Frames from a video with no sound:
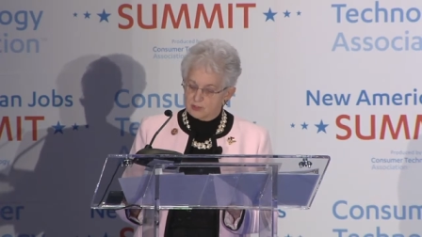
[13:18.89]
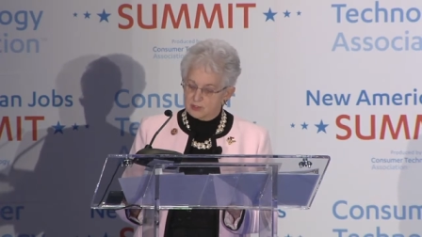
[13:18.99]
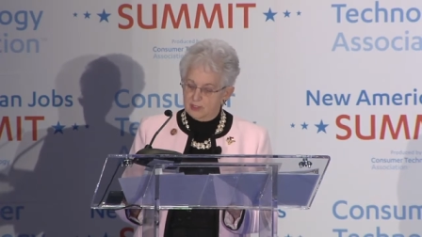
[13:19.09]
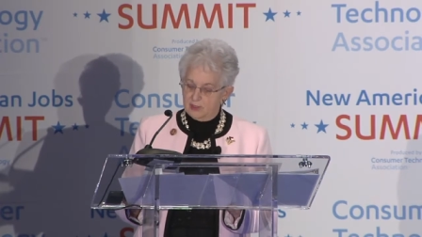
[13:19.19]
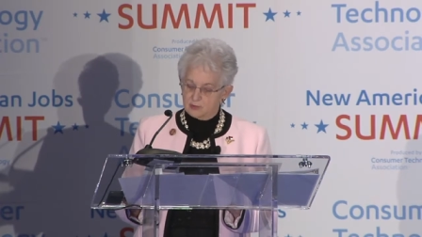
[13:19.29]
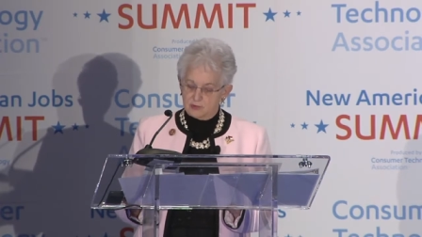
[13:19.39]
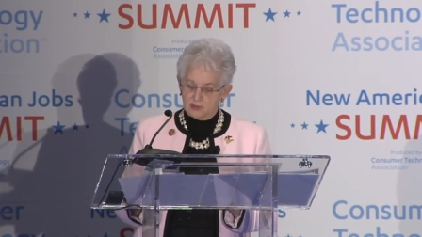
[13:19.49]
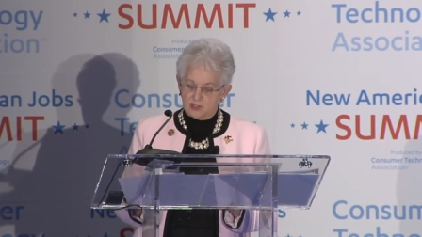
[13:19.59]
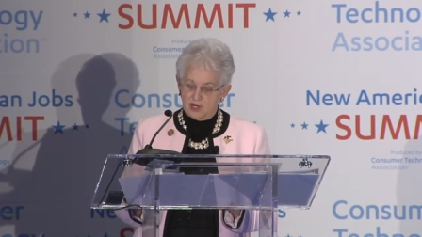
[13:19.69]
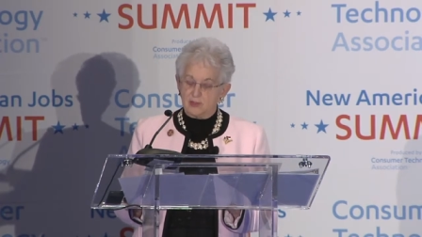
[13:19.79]
As leaders
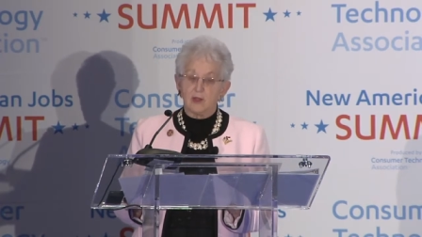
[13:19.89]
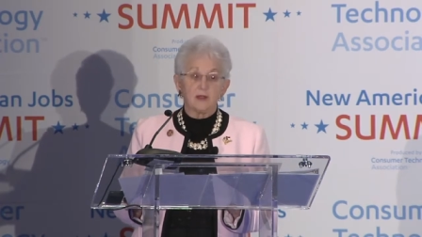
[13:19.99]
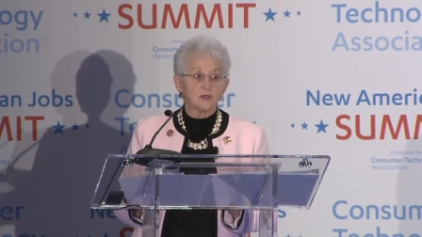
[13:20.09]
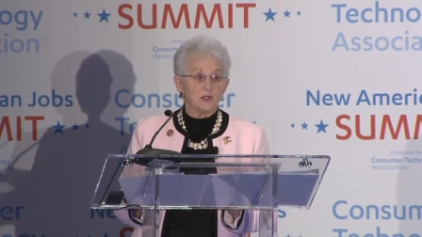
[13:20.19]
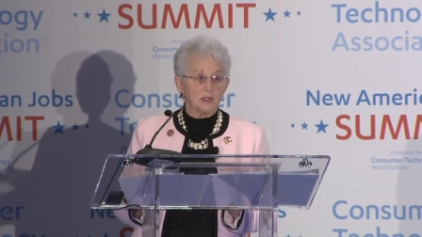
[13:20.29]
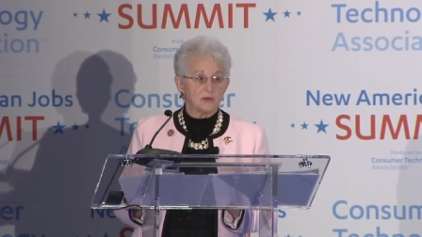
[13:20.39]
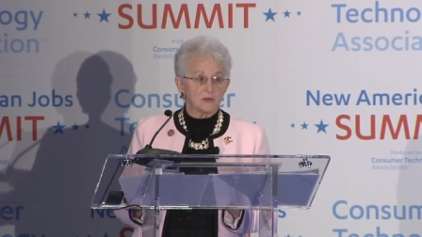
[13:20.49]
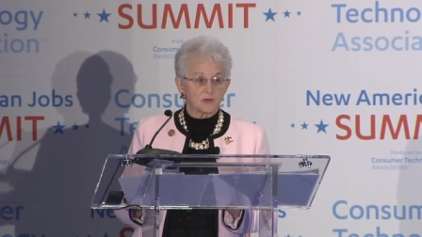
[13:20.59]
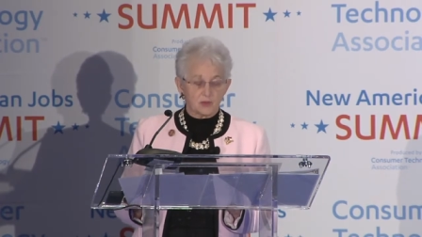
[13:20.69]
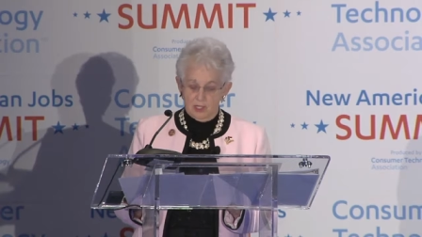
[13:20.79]
in the technology
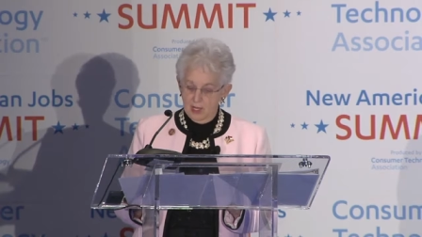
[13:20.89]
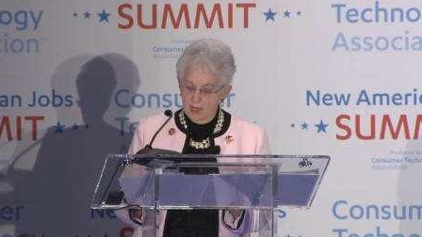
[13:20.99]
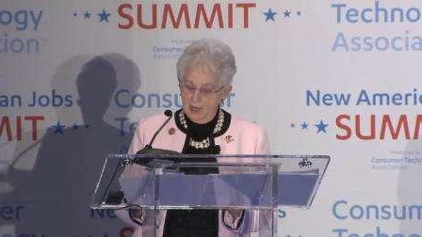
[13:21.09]
industry,